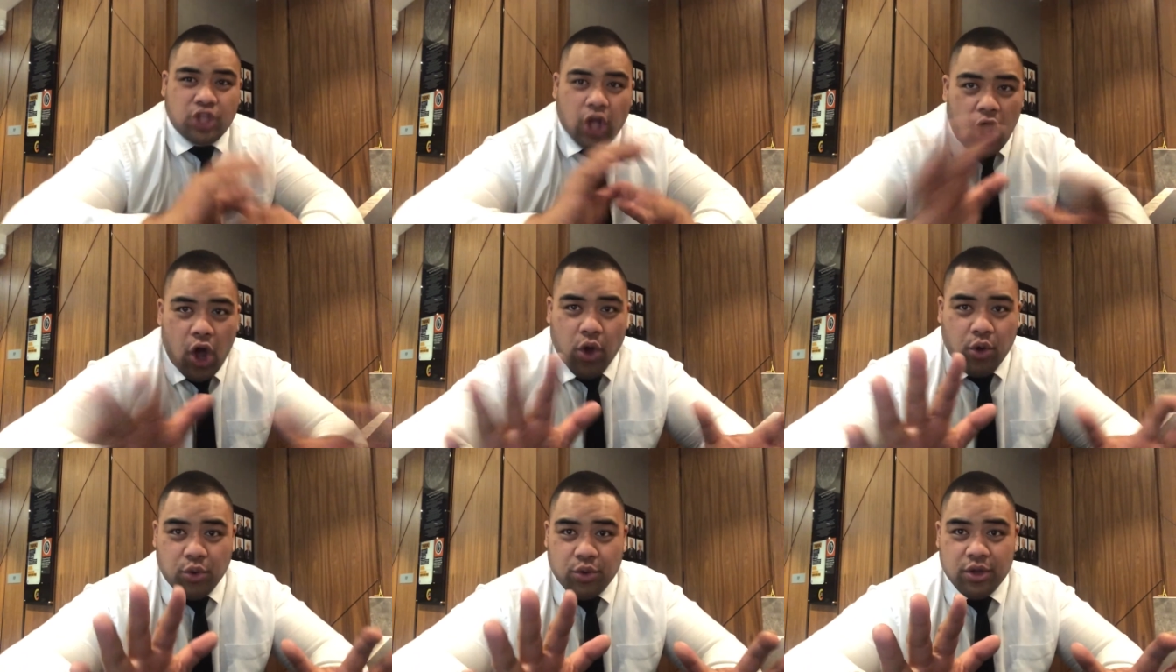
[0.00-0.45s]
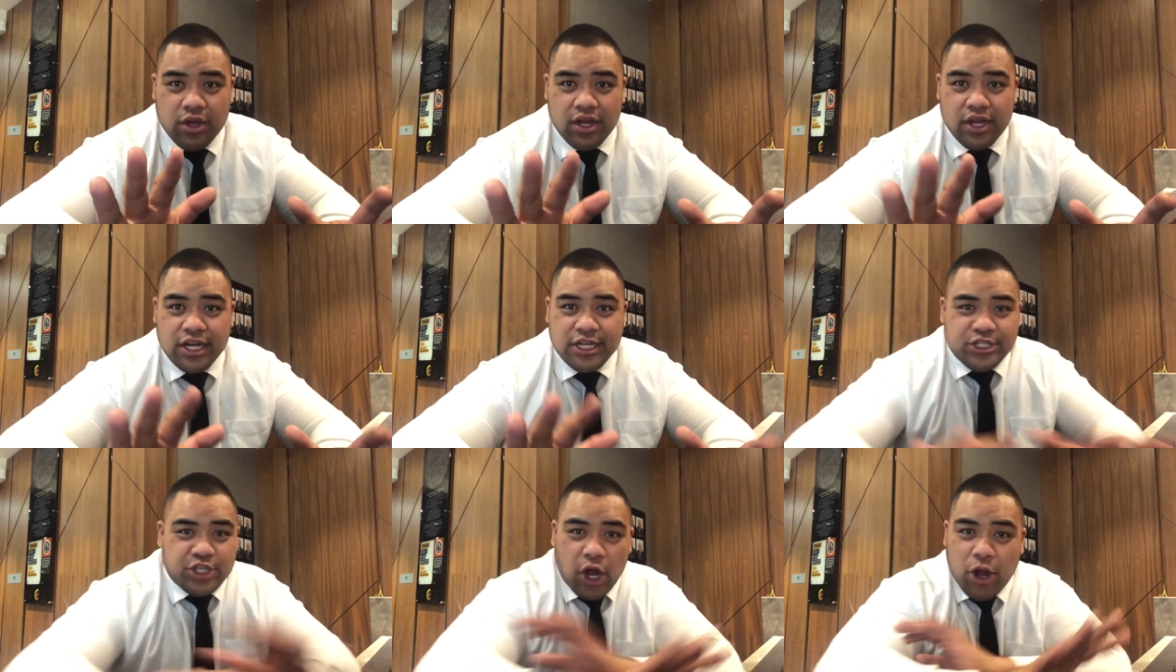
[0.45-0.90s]
No,
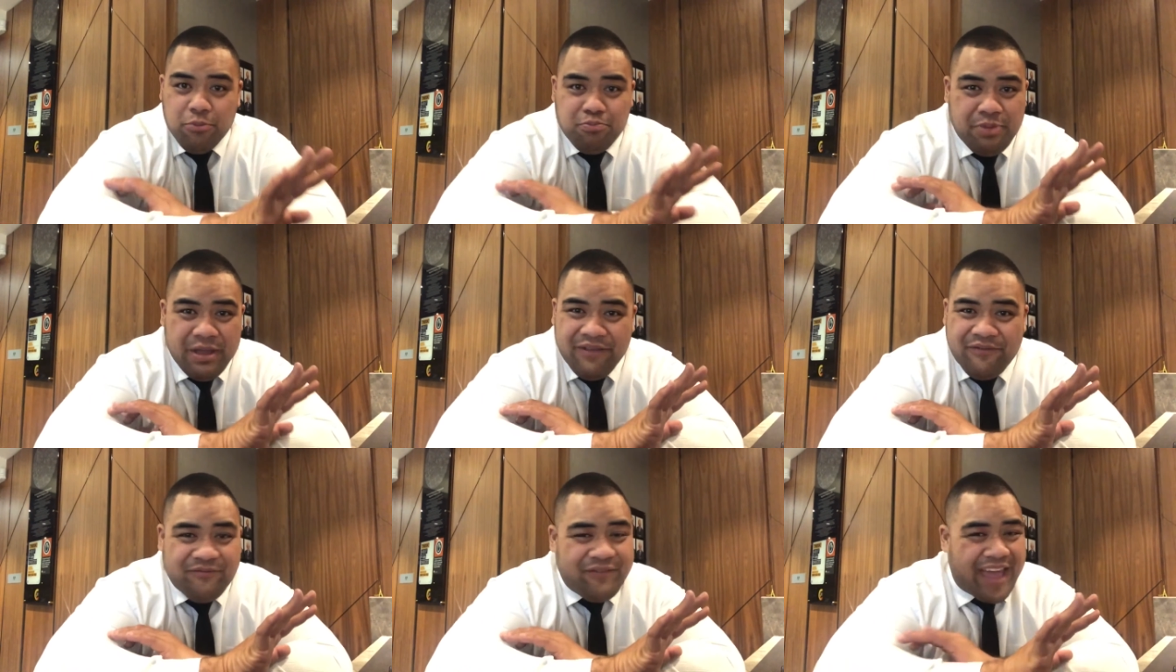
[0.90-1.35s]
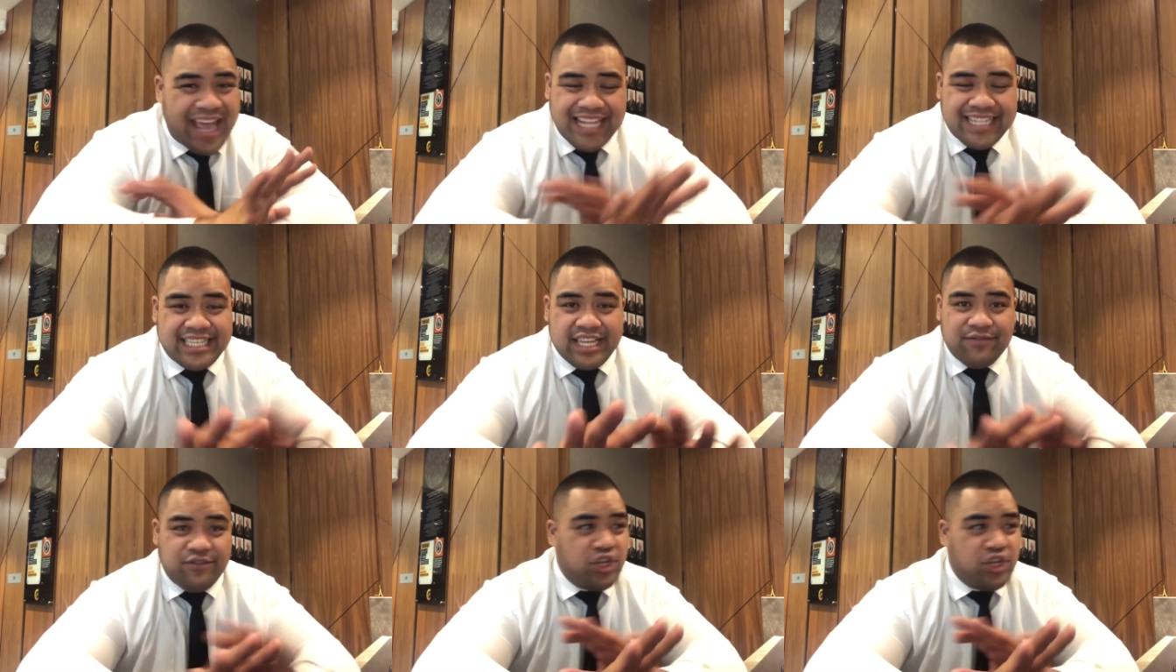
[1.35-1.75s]
don't be fancy.